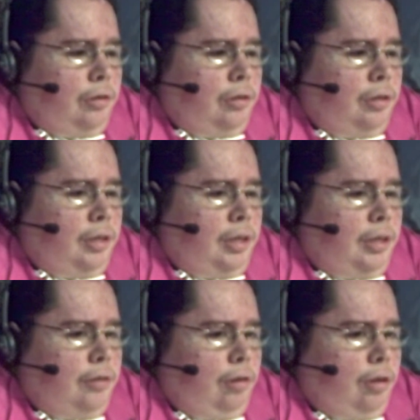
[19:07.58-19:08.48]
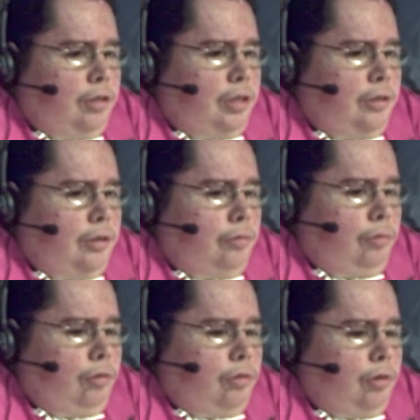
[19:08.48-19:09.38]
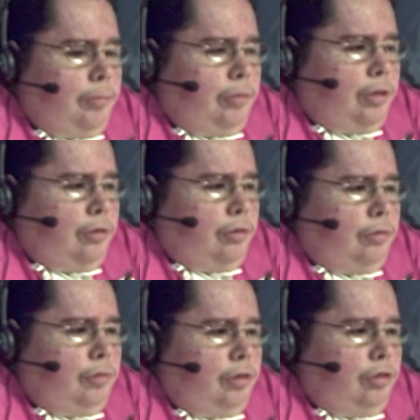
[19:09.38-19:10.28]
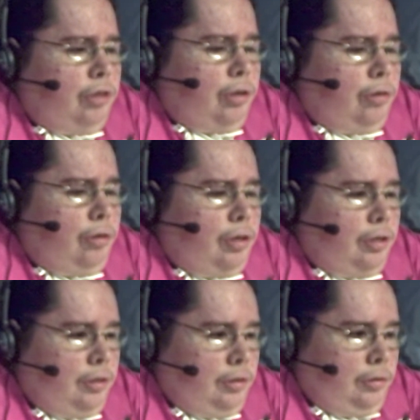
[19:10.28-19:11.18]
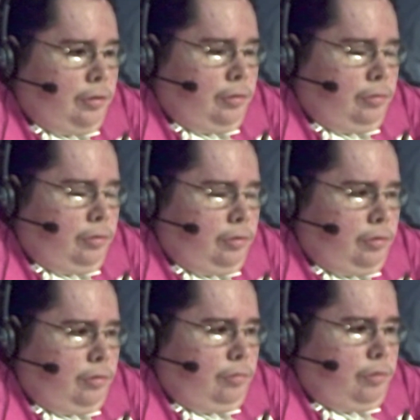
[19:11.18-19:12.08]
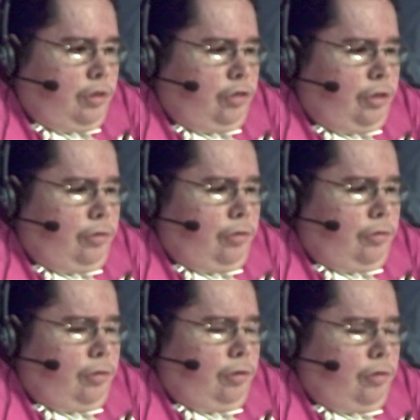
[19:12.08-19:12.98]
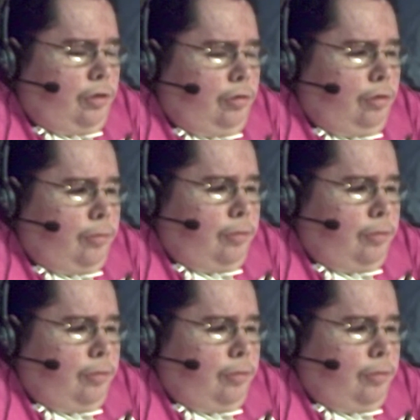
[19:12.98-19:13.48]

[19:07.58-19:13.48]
He then walks in the false arm breaker with the chair on it, with the chair on the arm.